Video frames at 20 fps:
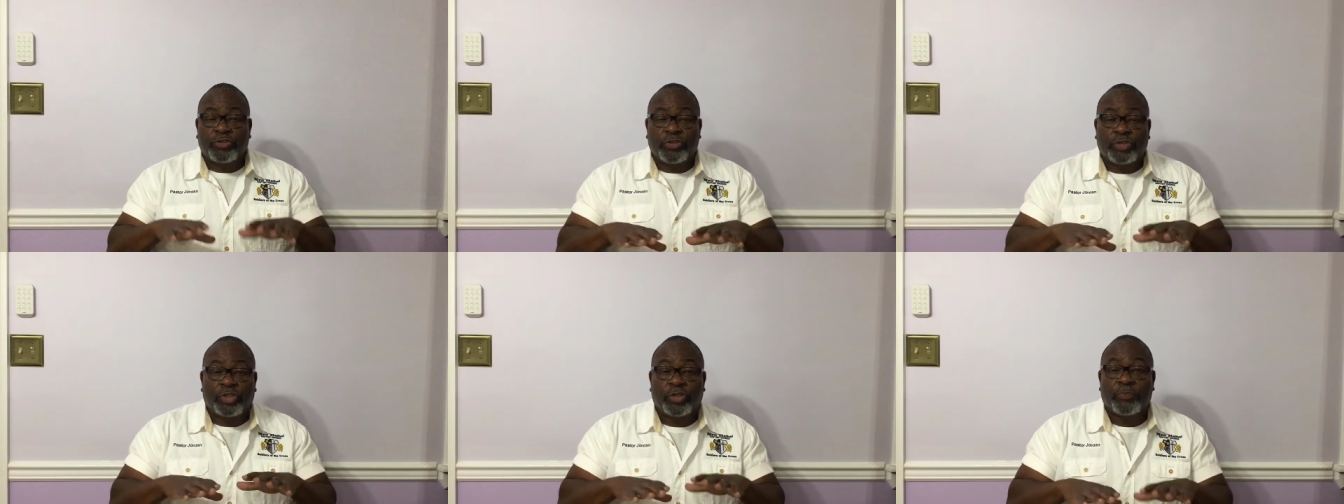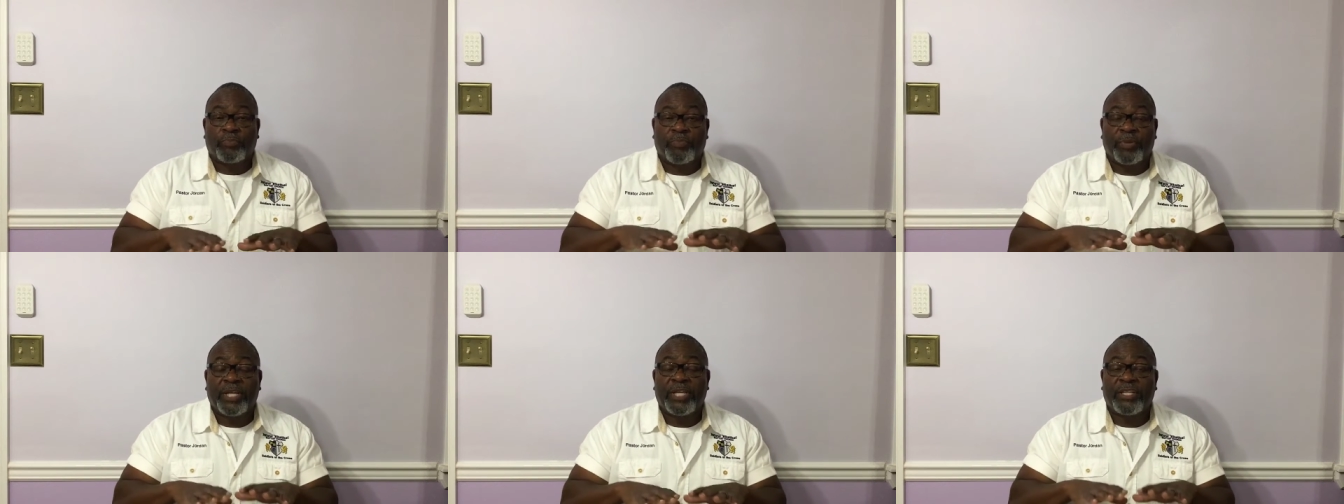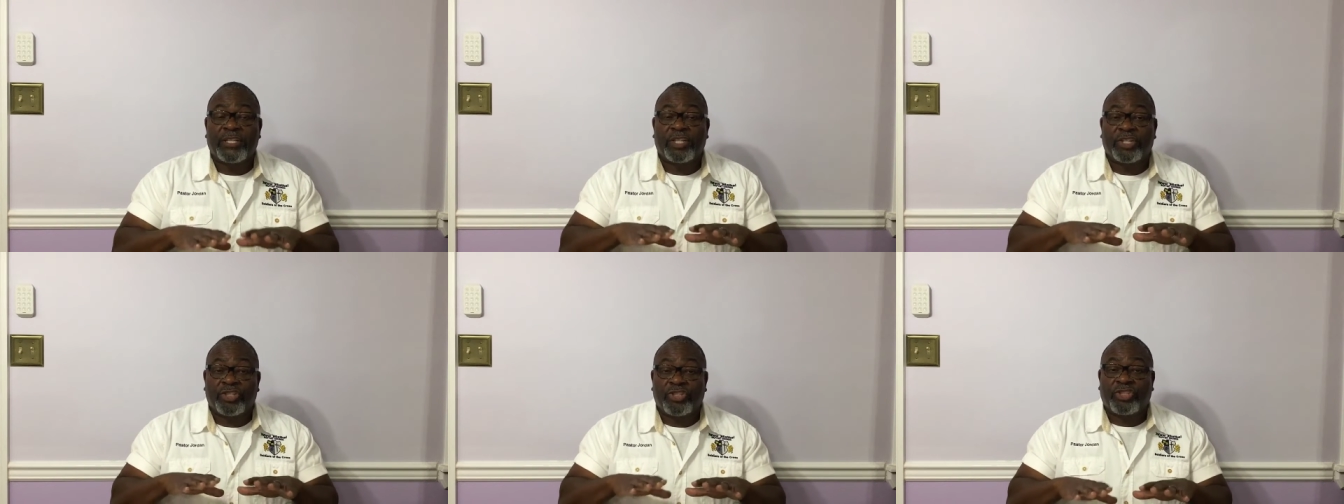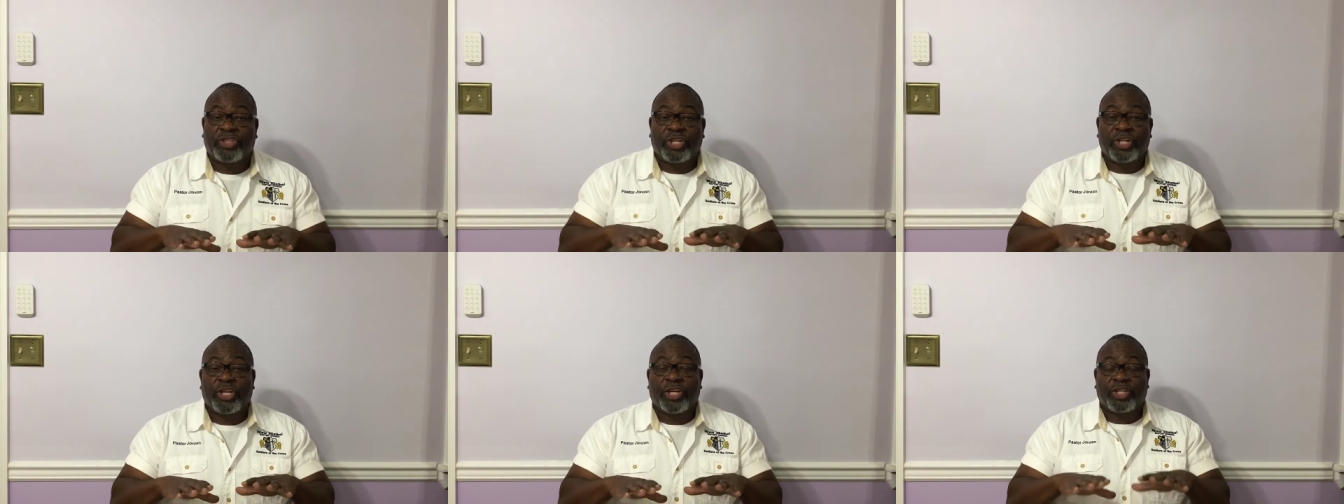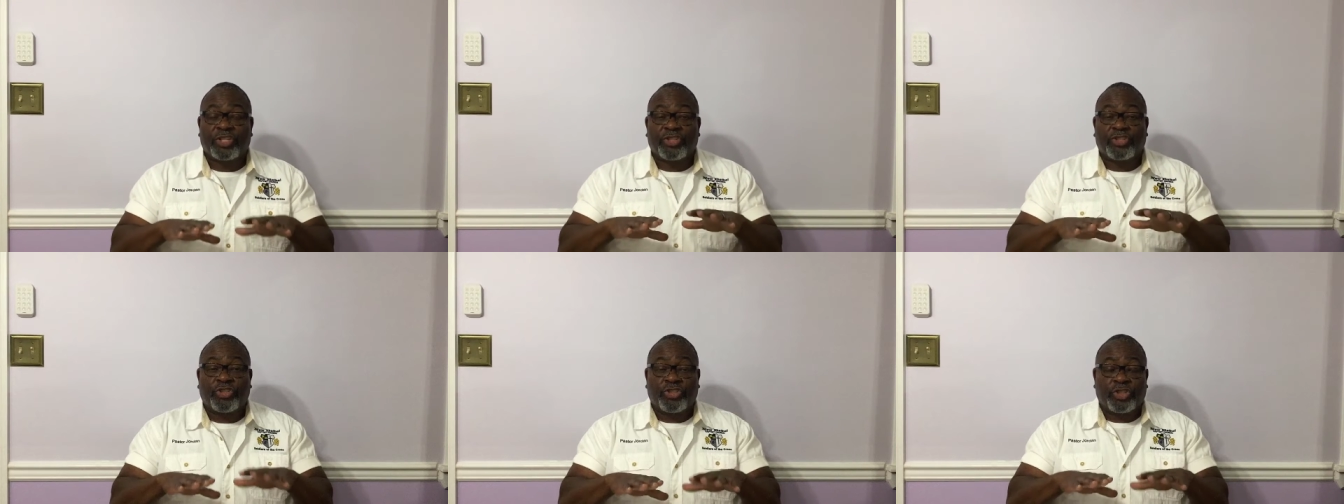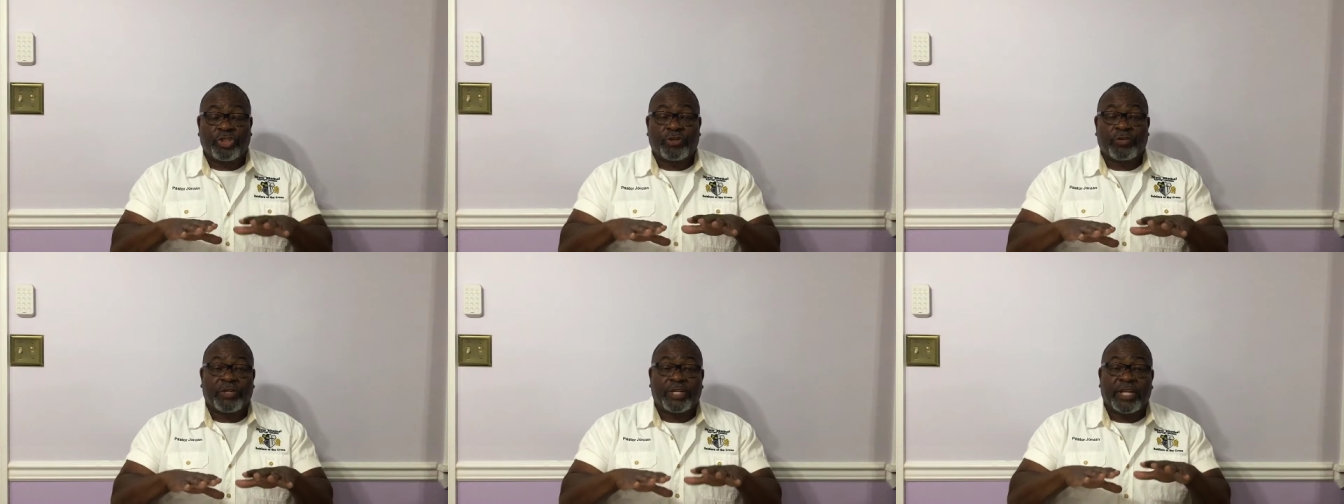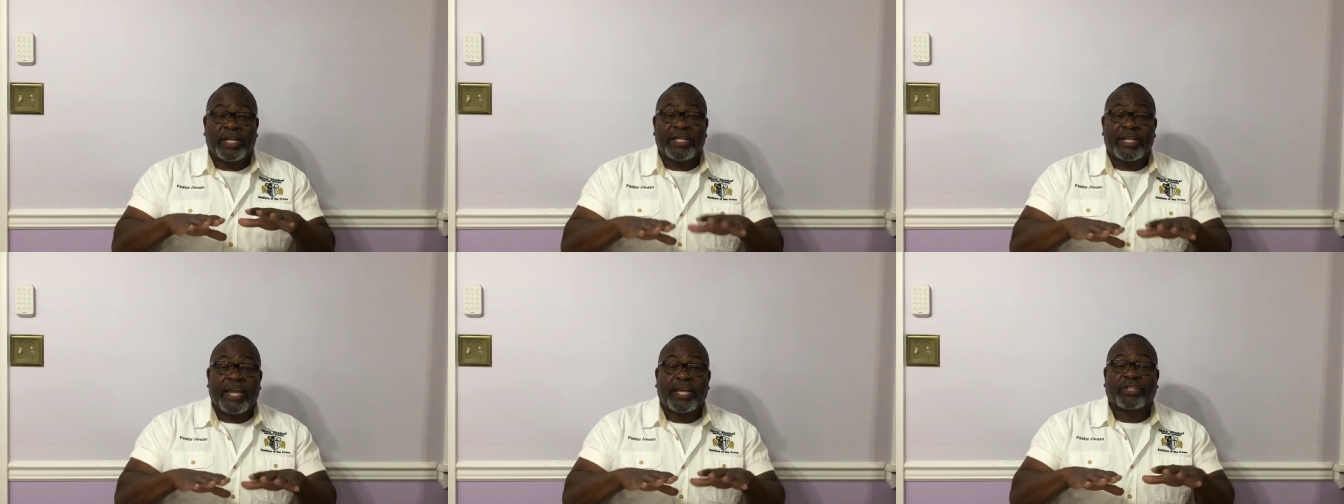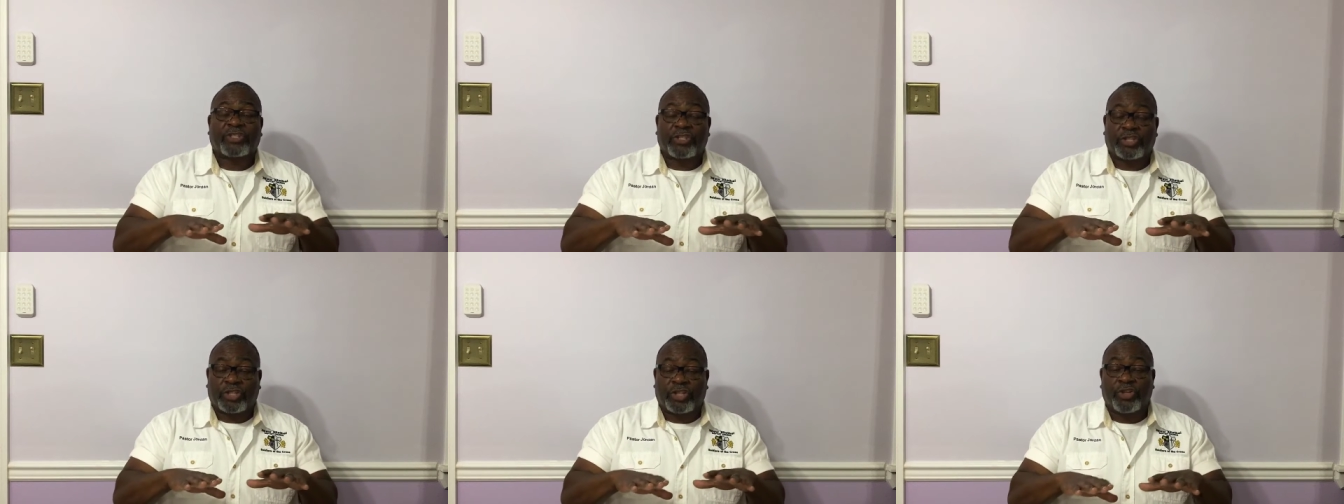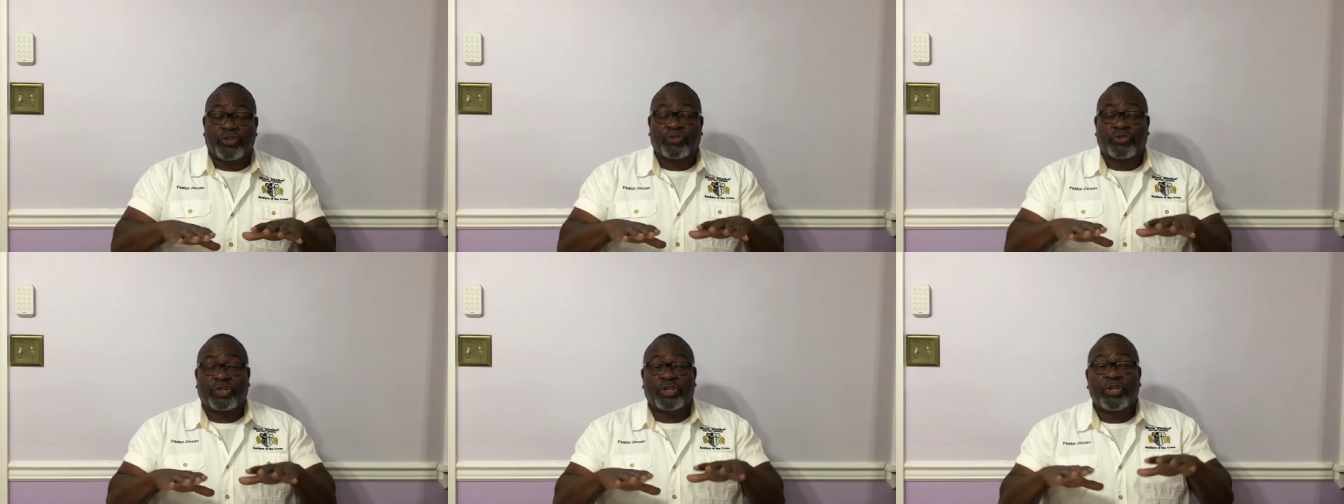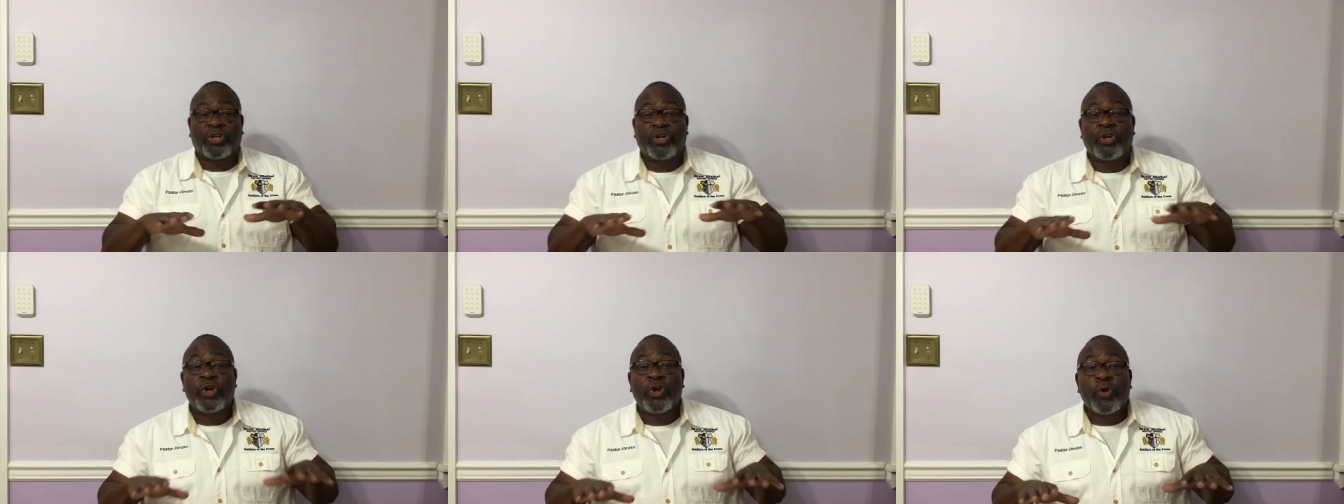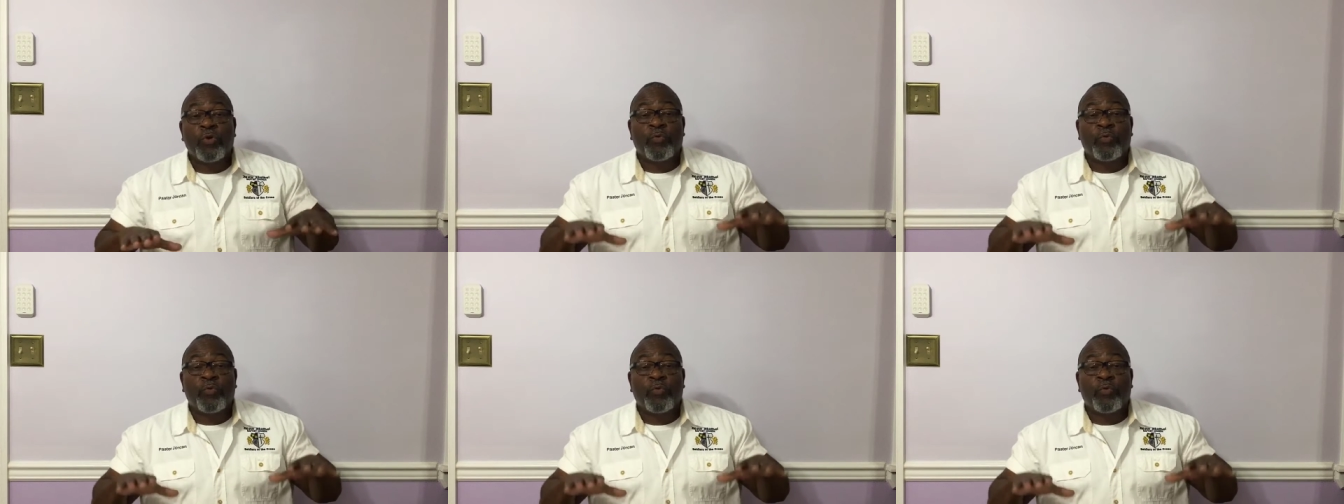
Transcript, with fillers: to be the judge, jury, and executioner,